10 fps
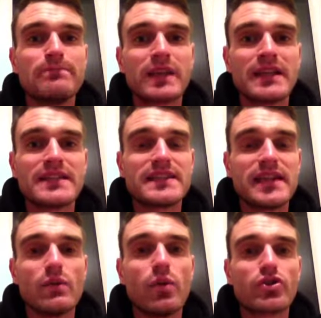and
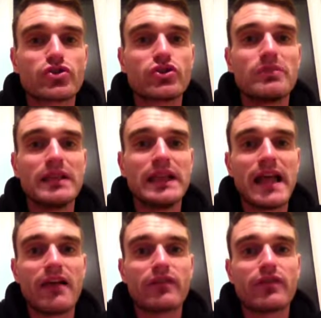see what's going to be
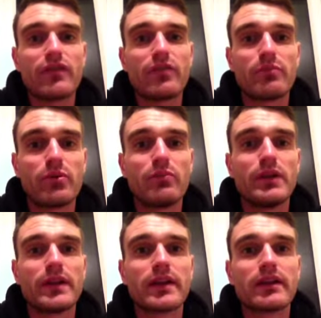left for the
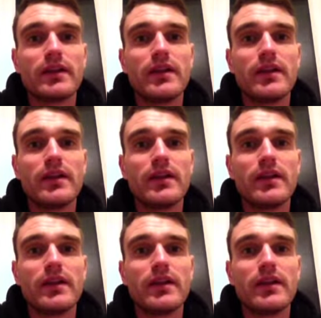public,